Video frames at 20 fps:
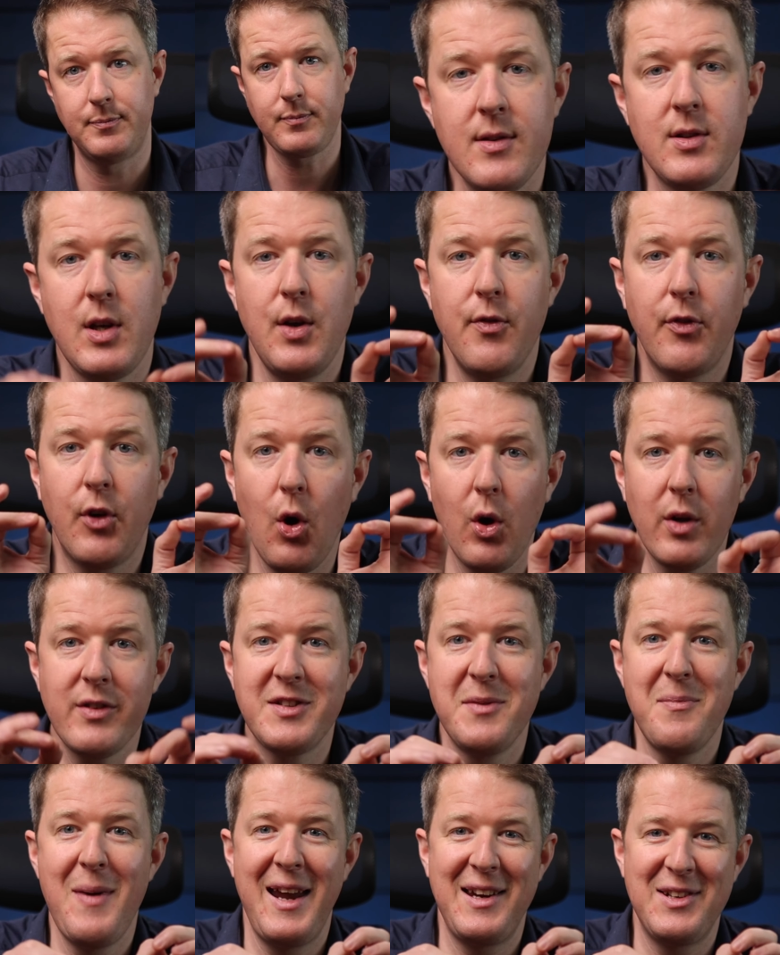So you've got
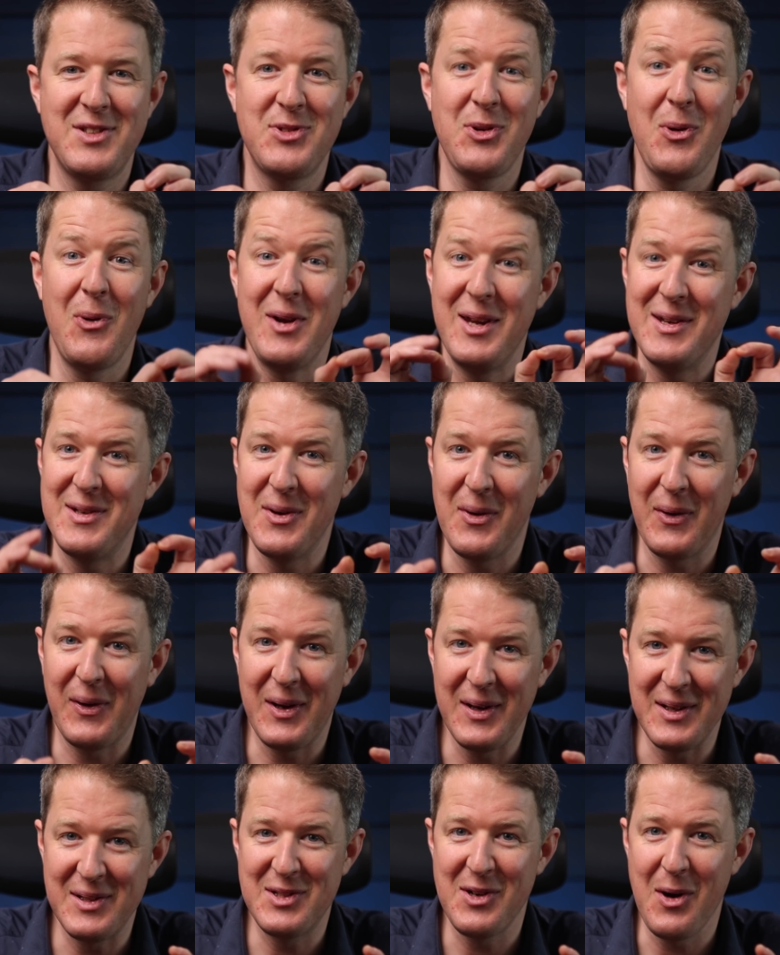to make sure you do a
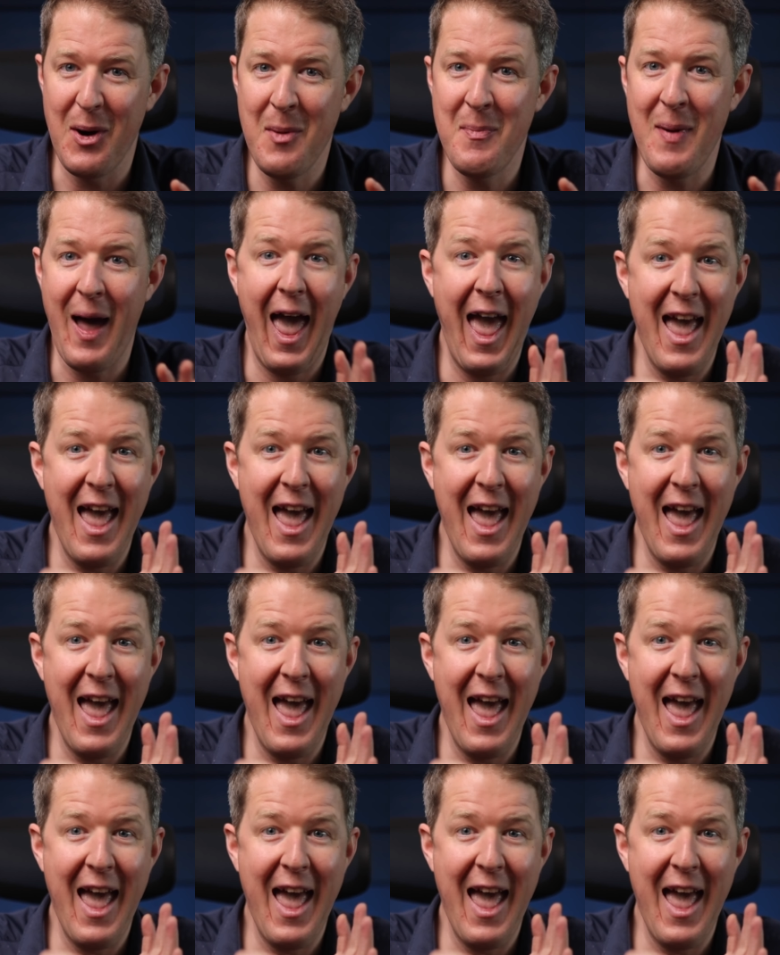good job